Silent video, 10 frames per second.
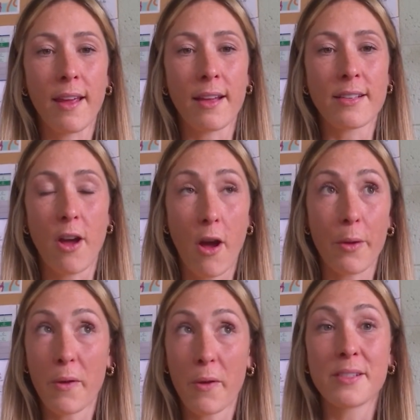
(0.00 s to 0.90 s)
and I
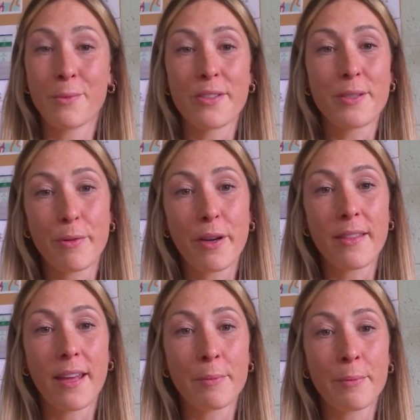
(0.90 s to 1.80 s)
was the most important
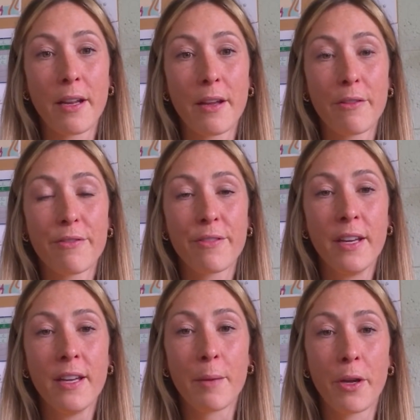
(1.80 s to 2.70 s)
thing in my life
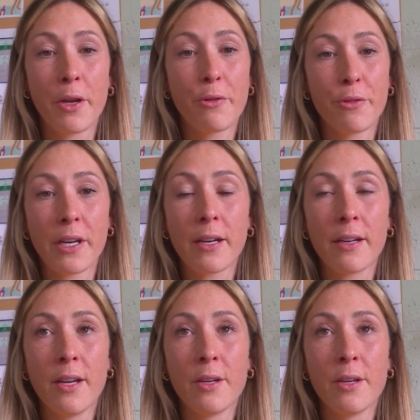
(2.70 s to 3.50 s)
and my career.